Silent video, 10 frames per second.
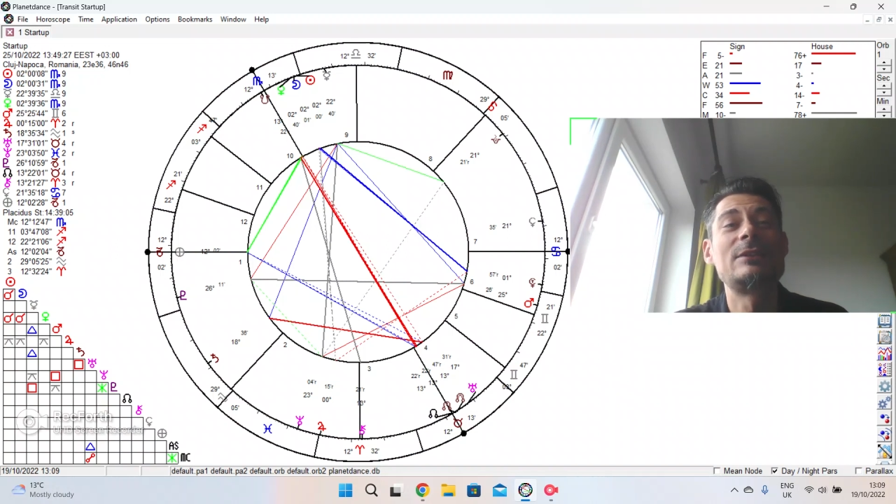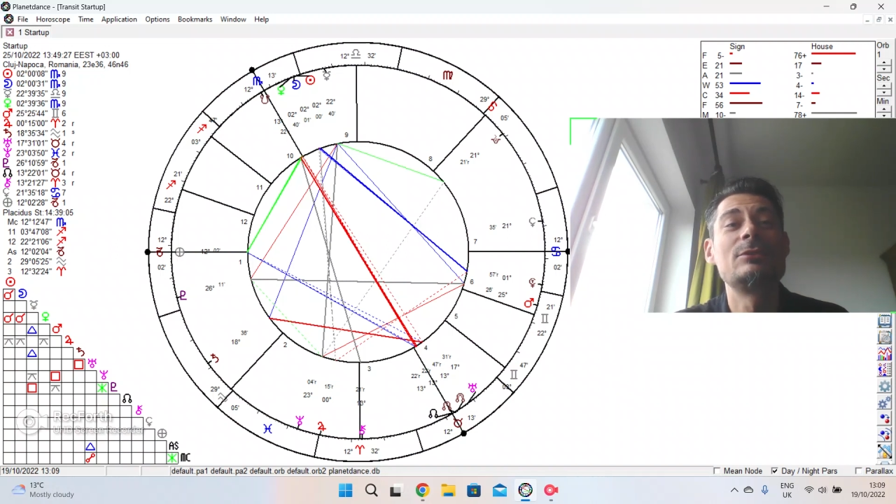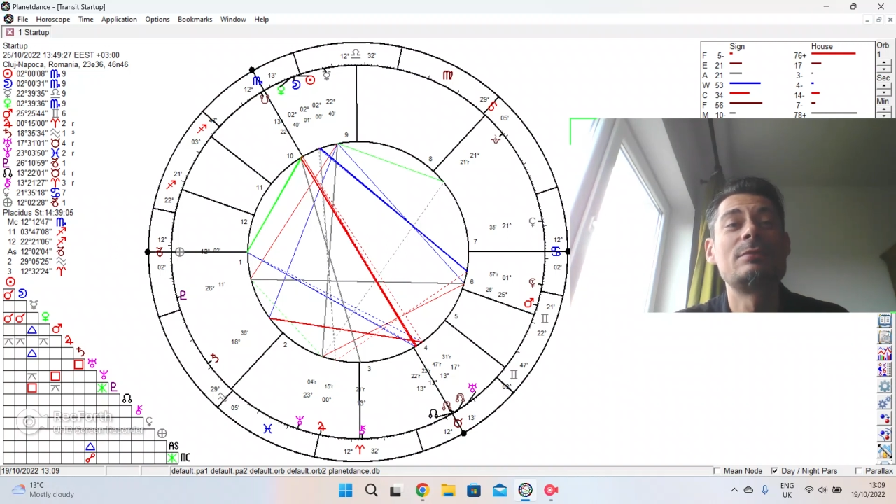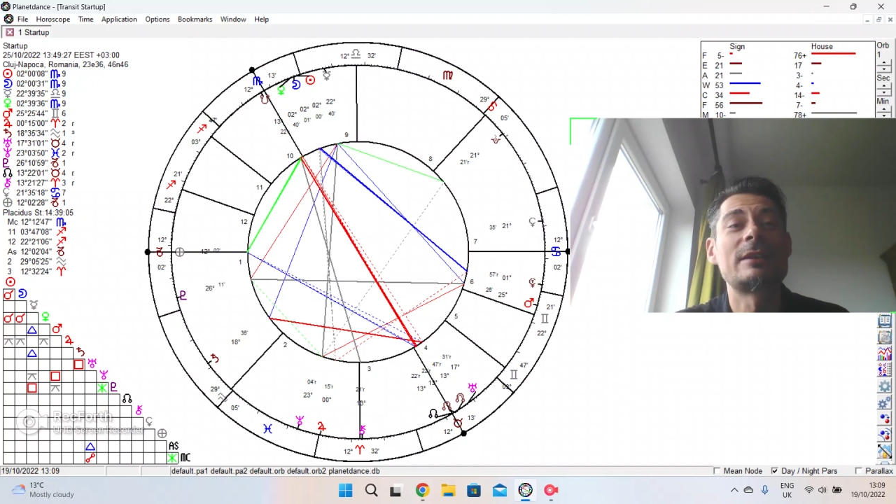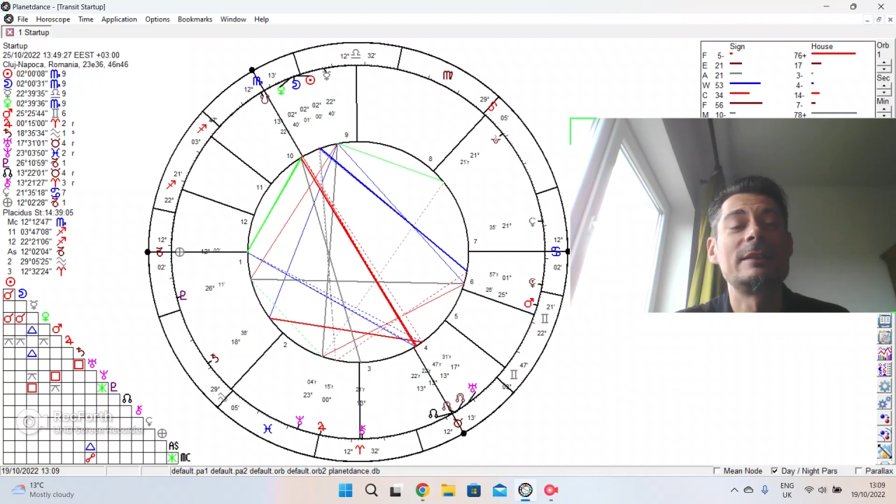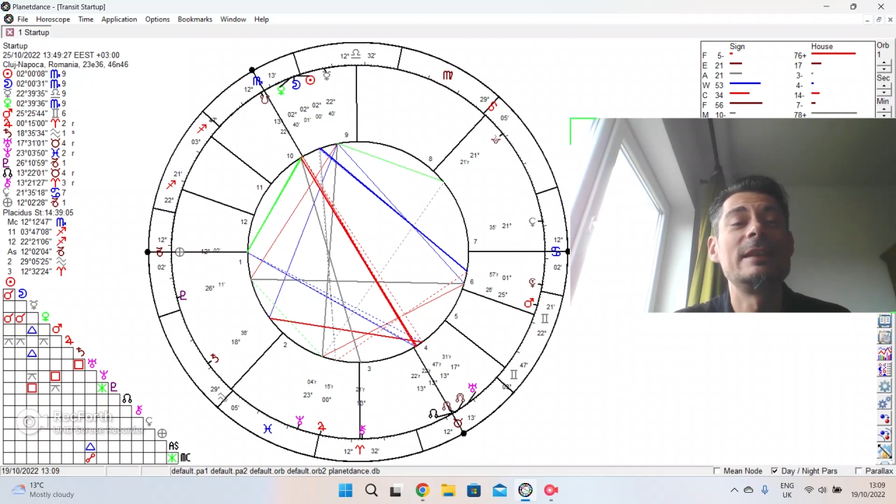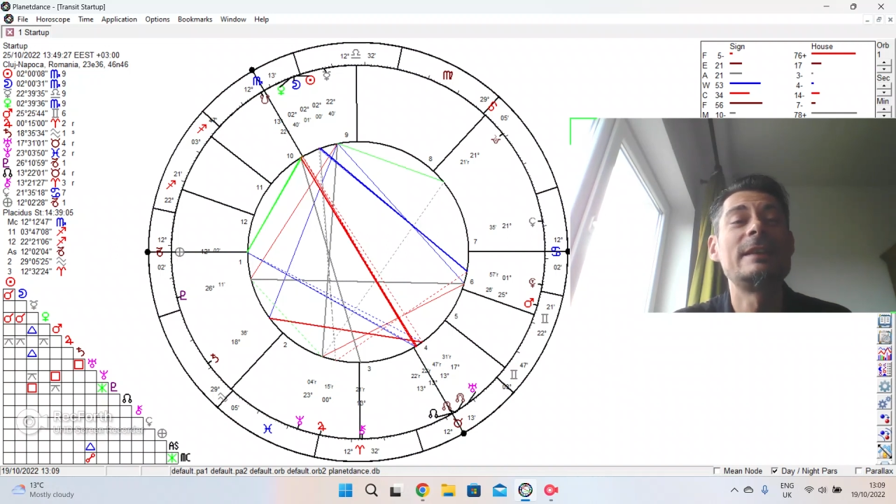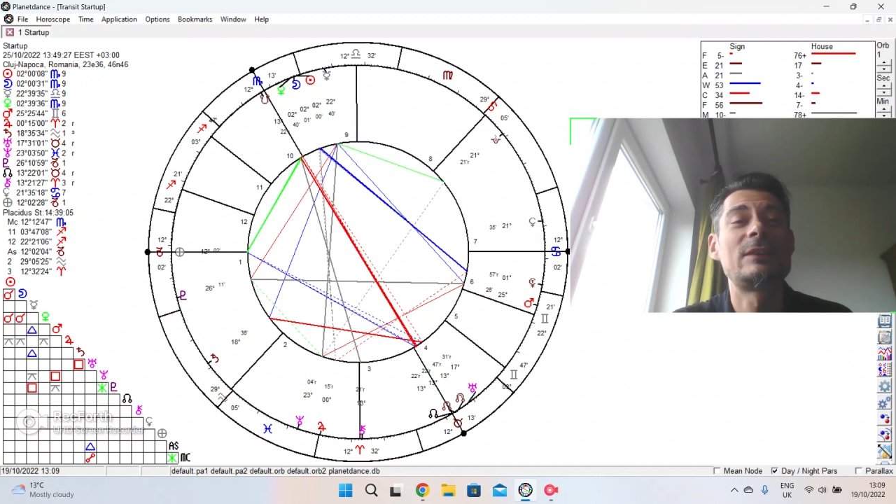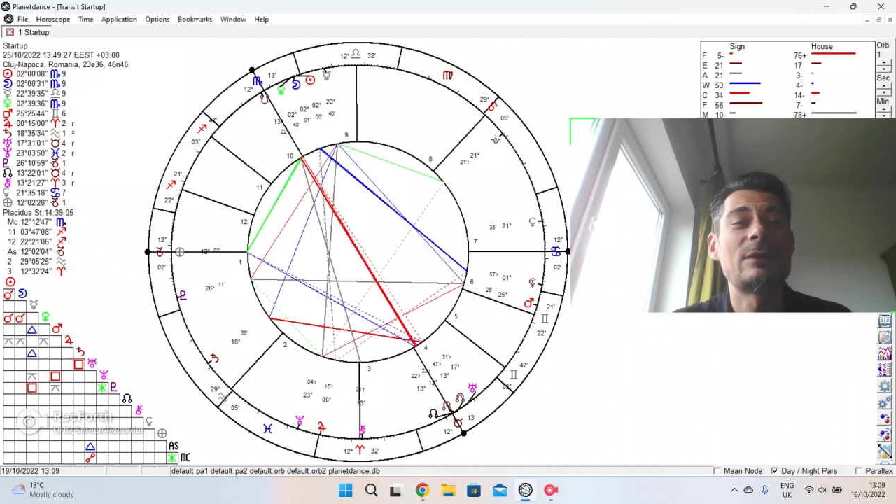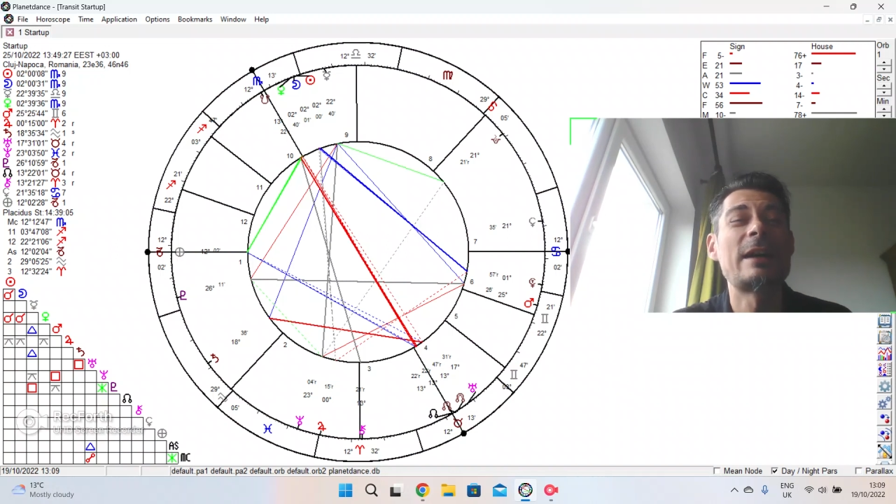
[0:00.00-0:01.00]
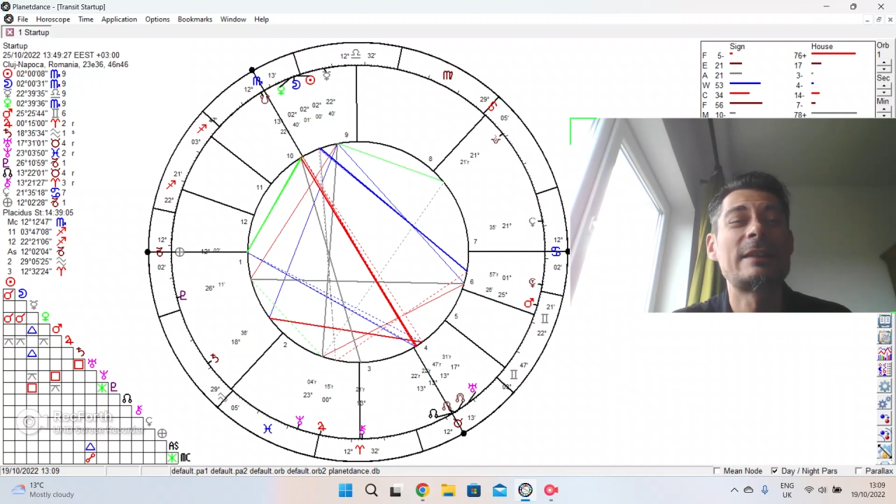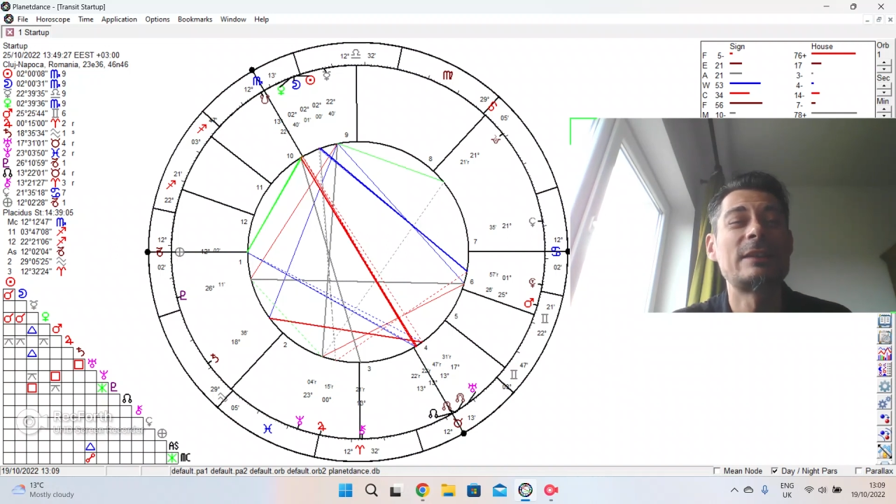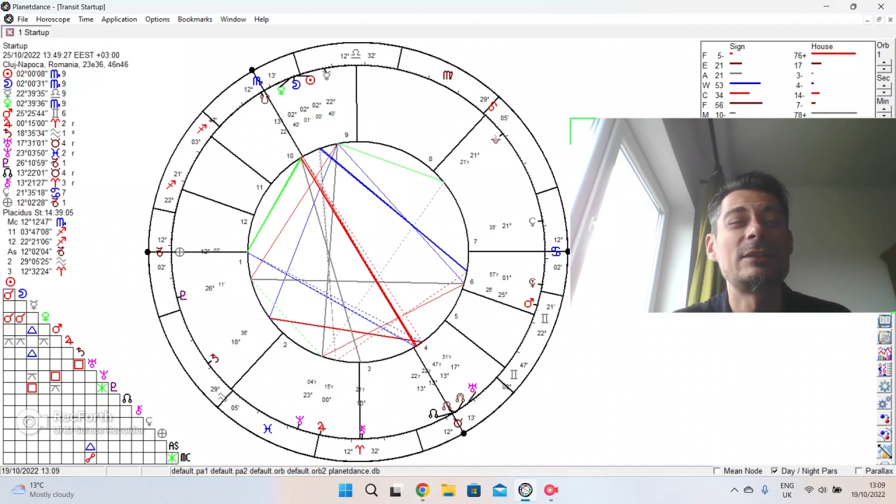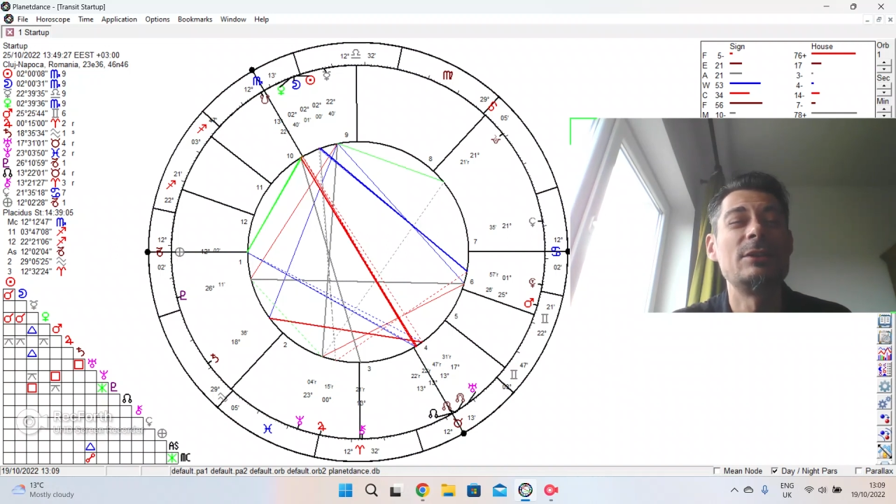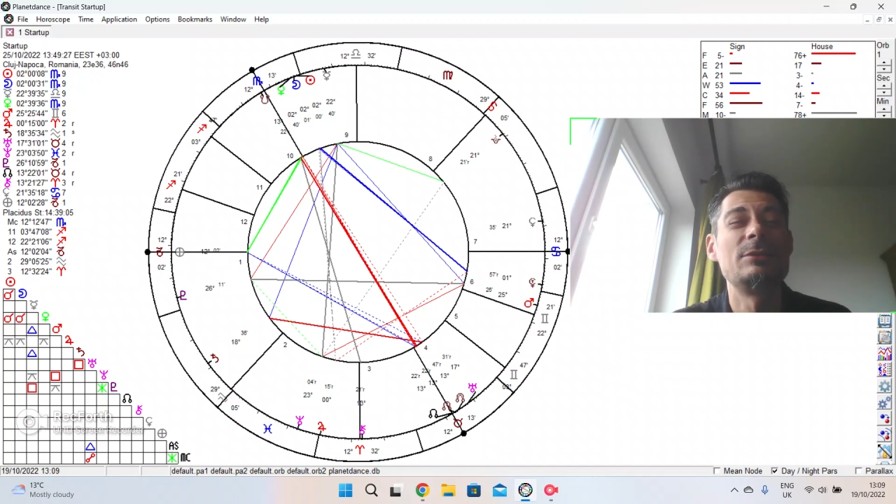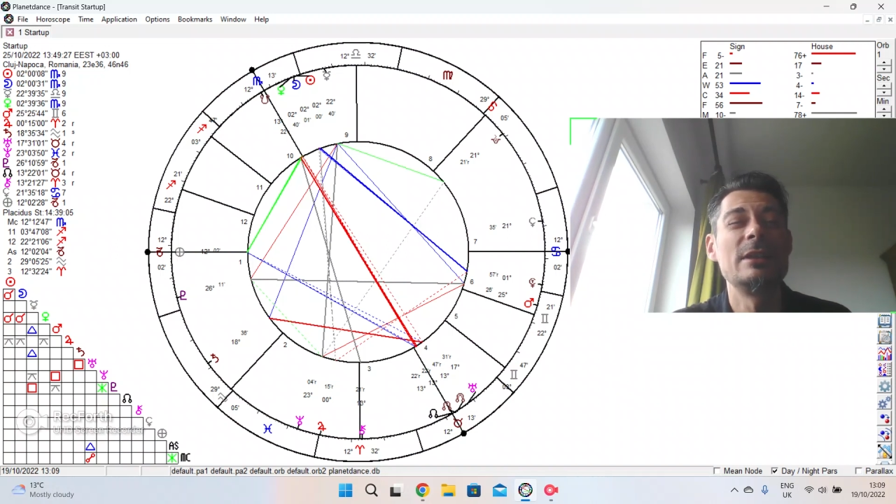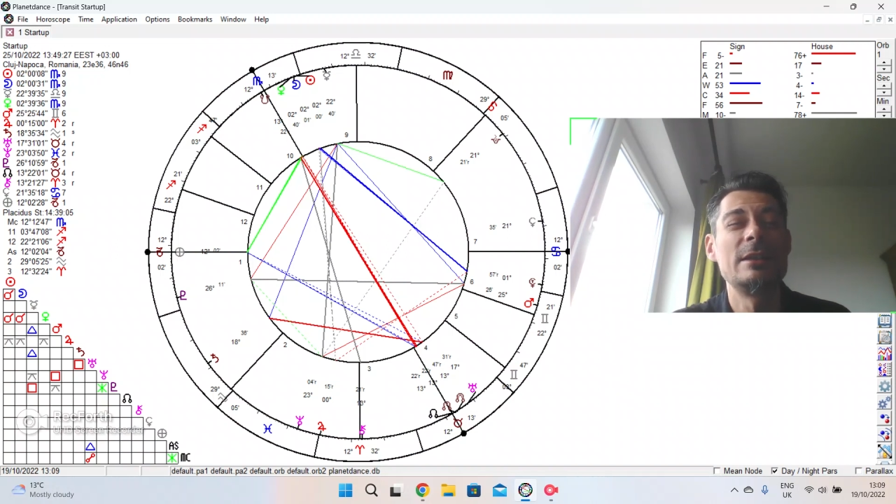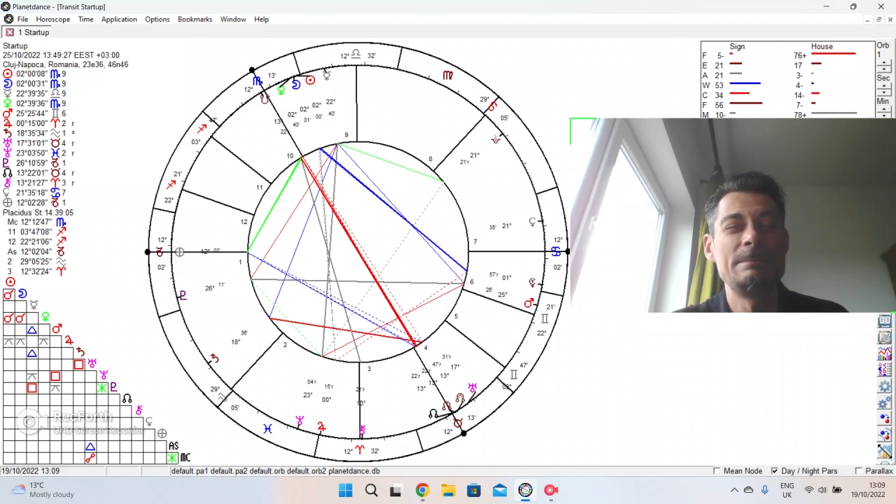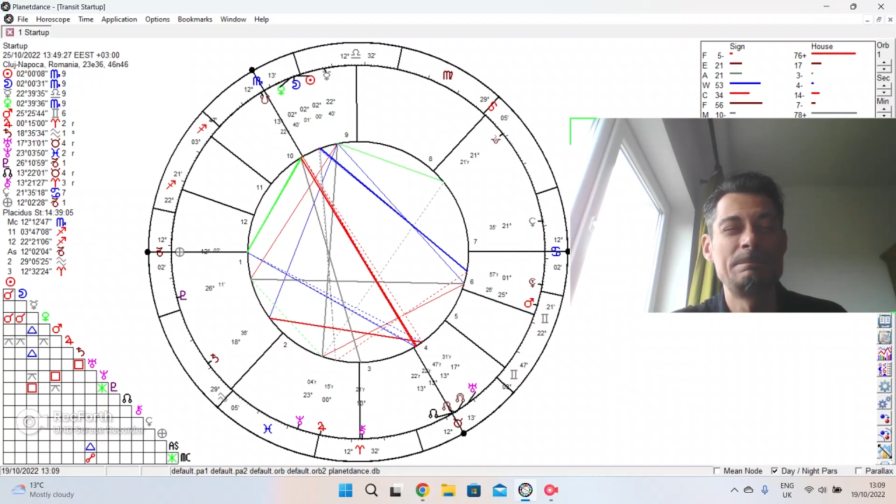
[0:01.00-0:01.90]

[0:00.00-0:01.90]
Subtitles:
Everything has to execute